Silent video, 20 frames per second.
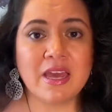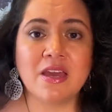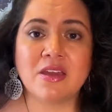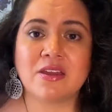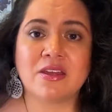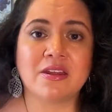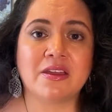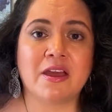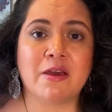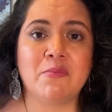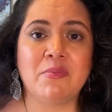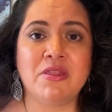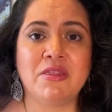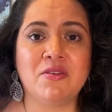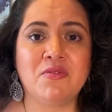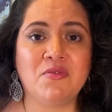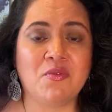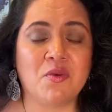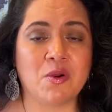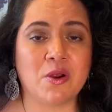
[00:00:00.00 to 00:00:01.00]
It could come in the
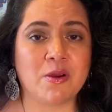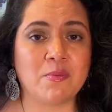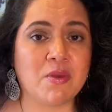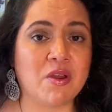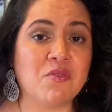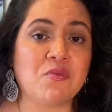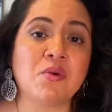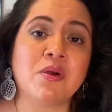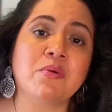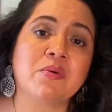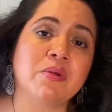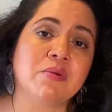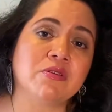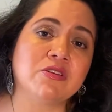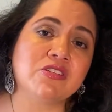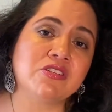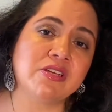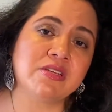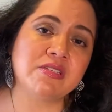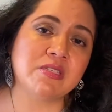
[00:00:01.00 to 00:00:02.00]
form of what we were
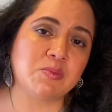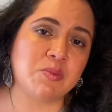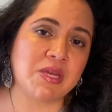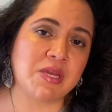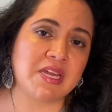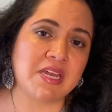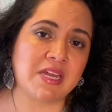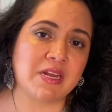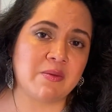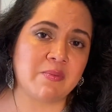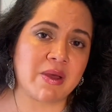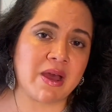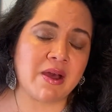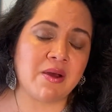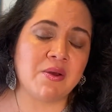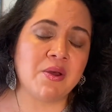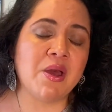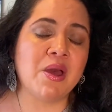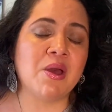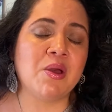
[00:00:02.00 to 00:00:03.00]
just speaking about,
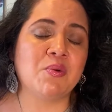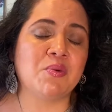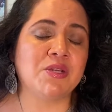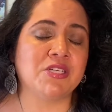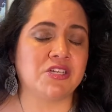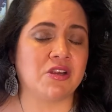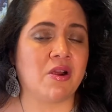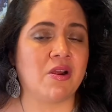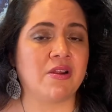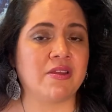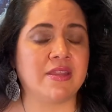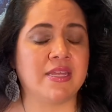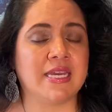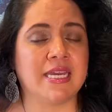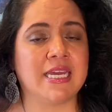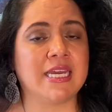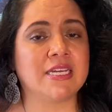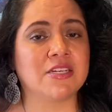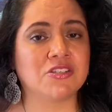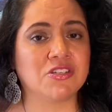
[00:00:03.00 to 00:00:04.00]
which are the
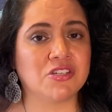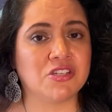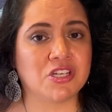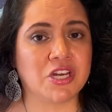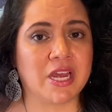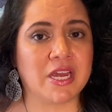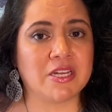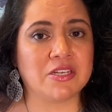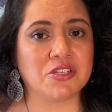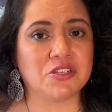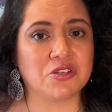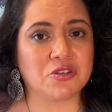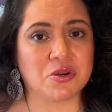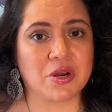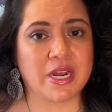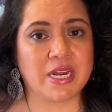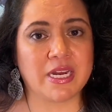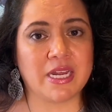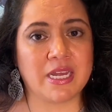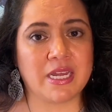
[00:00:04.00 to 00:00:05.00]
exchange
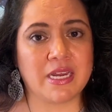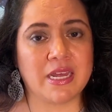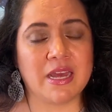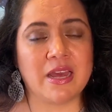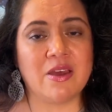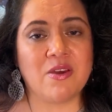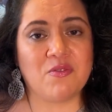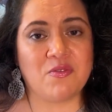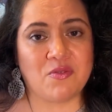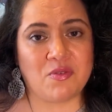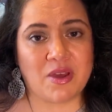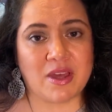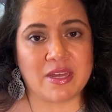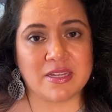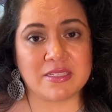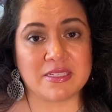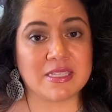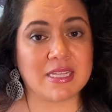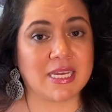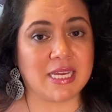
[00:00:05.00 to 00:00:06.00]
traded
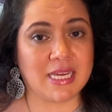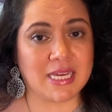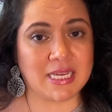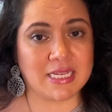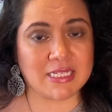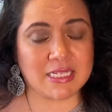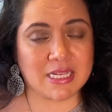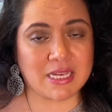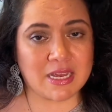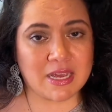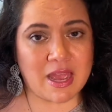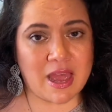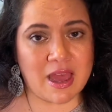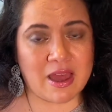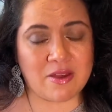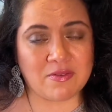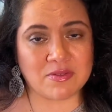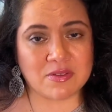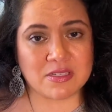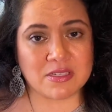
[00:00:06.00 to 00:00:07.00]
funds, the
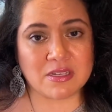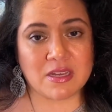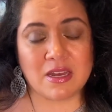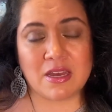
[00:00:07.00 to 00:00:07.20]
ETFs.